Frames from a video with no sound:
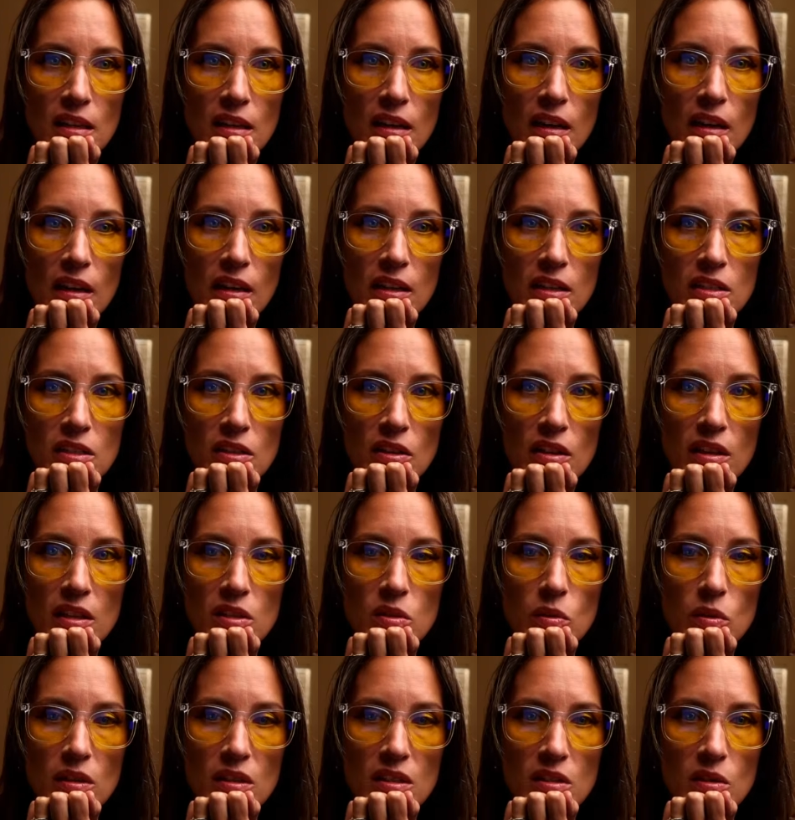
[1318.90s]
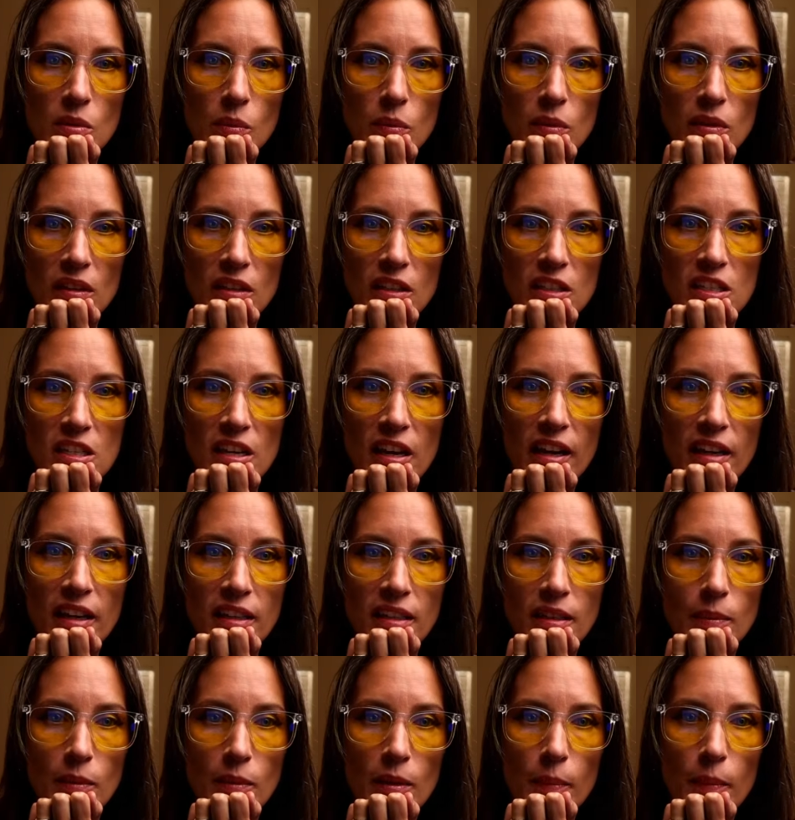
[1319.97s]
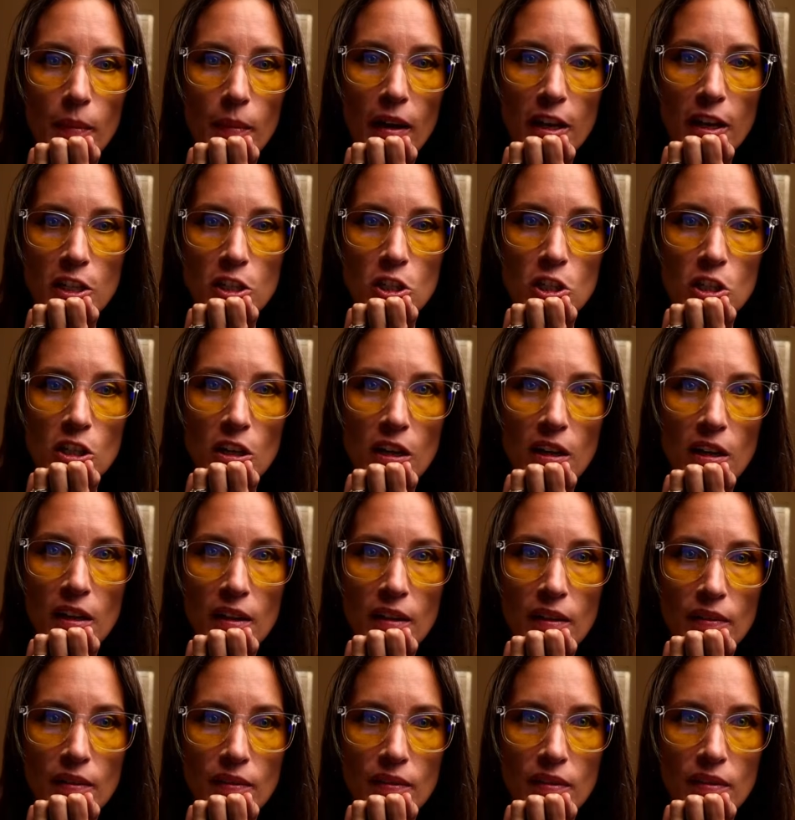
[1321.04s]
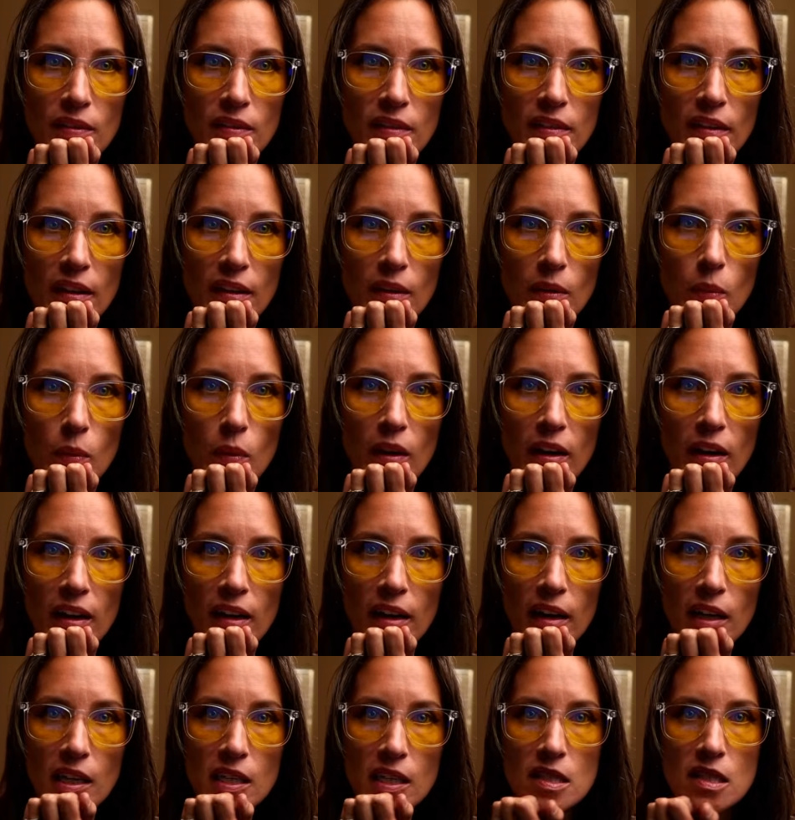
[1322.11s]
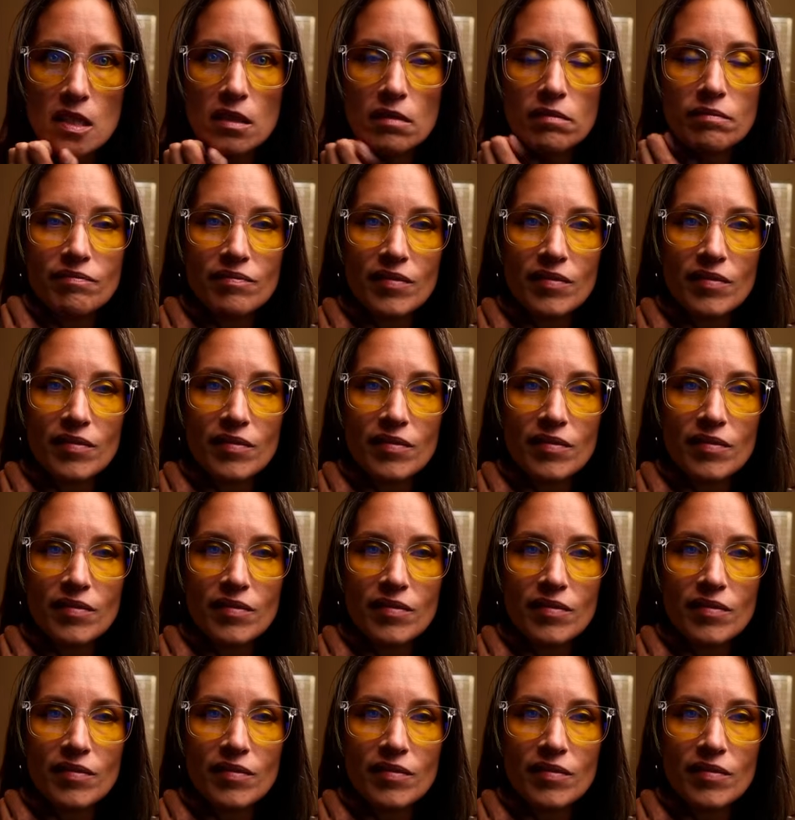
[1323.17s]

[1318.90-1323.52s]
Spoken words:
So this one isn't really telling me much of what it does.